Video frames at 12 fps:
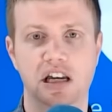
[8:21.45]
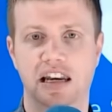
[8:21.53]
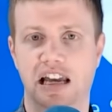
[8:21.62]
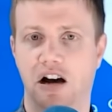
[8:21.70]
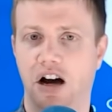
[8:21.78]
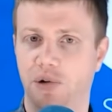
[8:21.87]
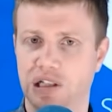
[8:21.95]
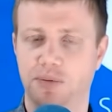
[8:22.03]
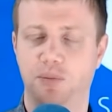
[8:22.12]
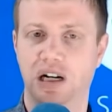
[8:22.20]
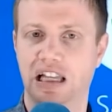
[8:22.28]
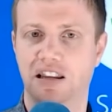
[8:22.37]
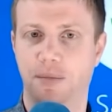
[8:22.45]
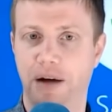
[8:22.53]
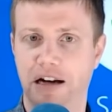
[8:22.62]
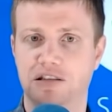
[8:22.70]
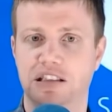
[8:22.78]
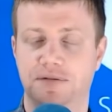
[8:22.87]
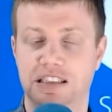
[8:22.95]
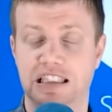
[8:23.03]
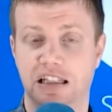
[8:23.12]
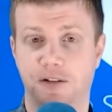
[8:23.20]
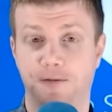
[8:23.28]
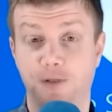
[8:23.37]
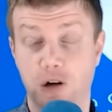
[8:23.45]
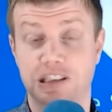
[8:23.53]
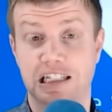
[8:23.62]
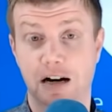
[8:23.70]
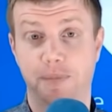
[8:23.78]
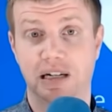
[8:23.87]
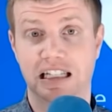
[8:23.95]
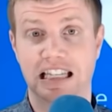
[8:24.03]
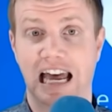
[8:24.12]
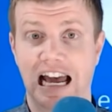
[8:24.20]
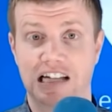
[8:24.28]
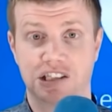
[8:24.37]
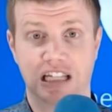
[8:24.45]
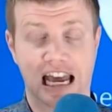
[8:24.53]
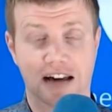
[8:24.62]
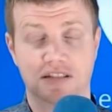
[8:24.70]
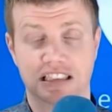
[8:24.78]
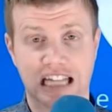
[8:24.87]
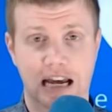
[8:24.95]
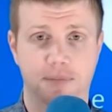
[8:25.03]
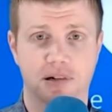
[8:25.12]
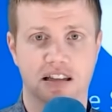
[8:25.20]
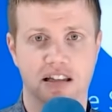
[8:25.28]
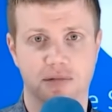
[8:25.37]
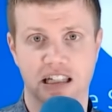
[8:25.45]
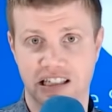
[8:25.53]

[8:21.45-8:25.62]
Now, I want to point out that Microsoft is not the first company to actually have this happen to them.